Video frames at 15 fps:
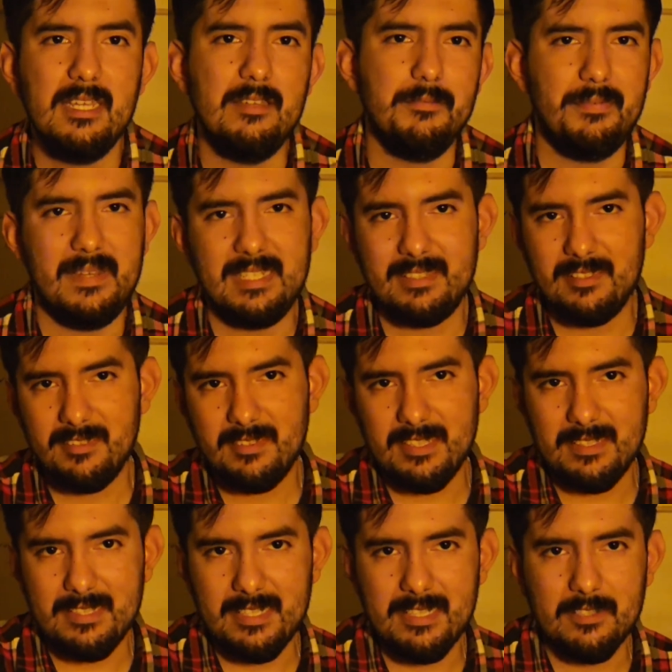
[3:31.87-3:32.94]
In fact, this
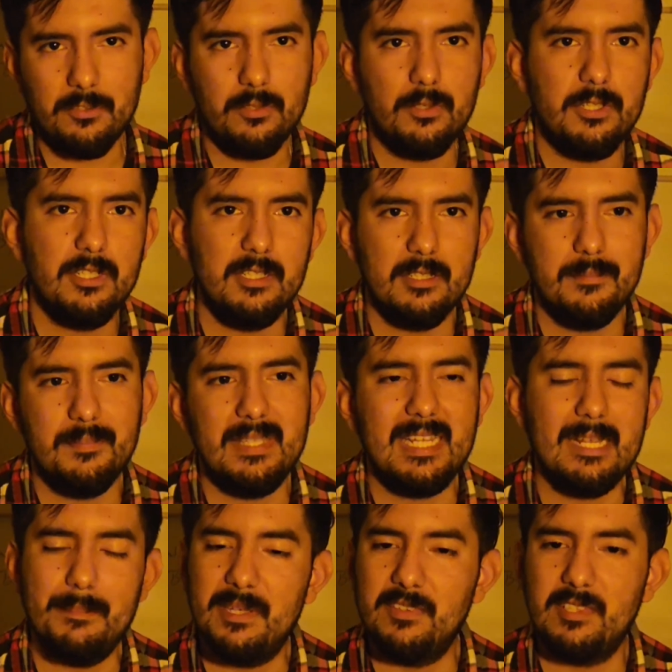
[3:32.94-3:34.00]
technique is so good that
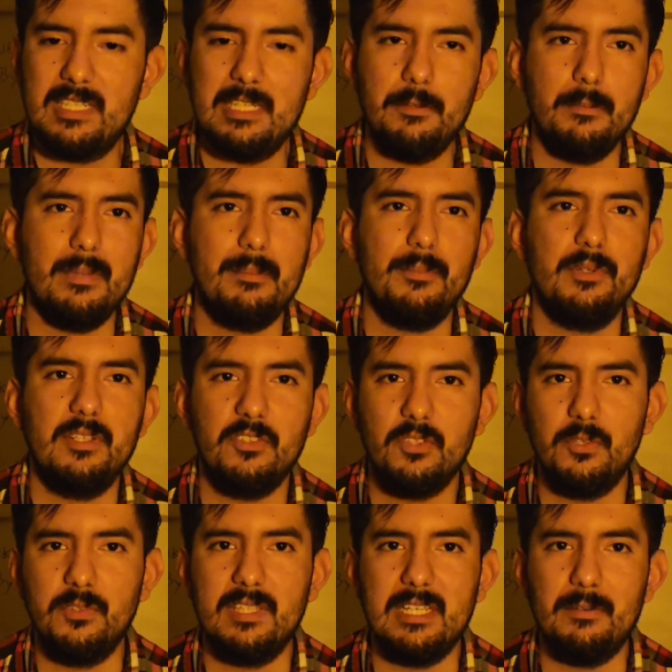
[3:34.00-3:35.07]
I basically remembered this
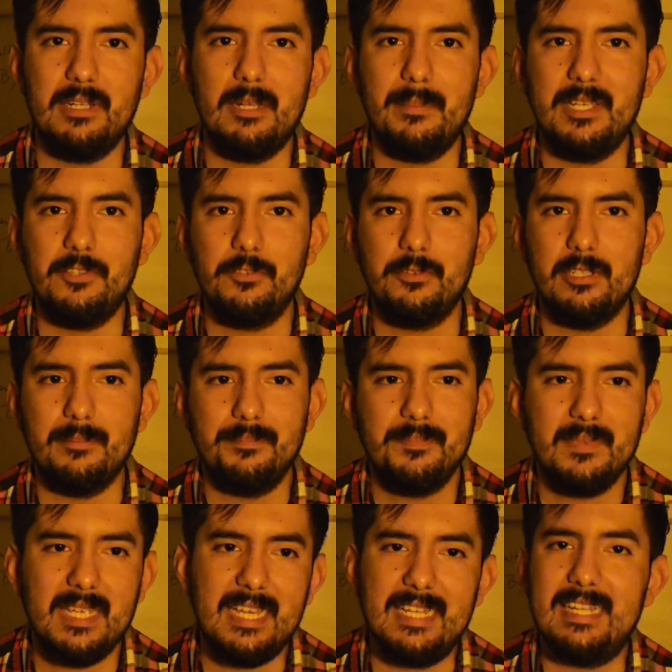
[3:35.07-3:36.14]
whole thing without my script,
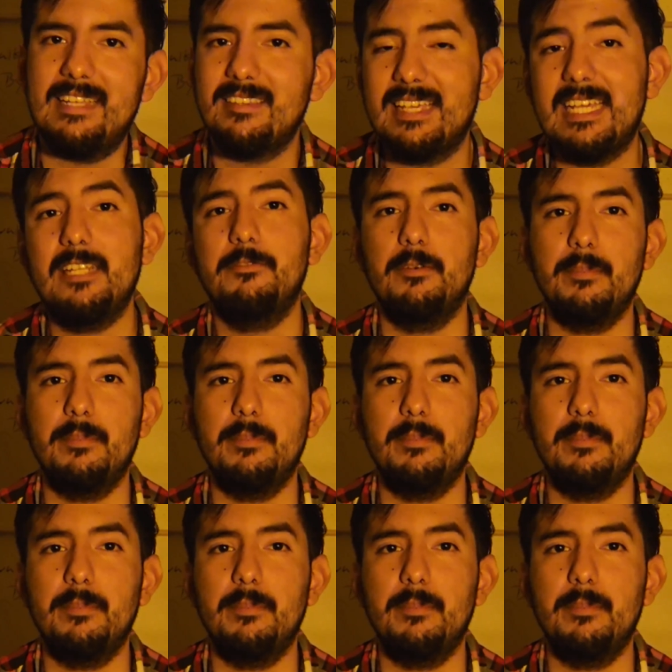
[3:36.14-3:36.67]
and it's kind of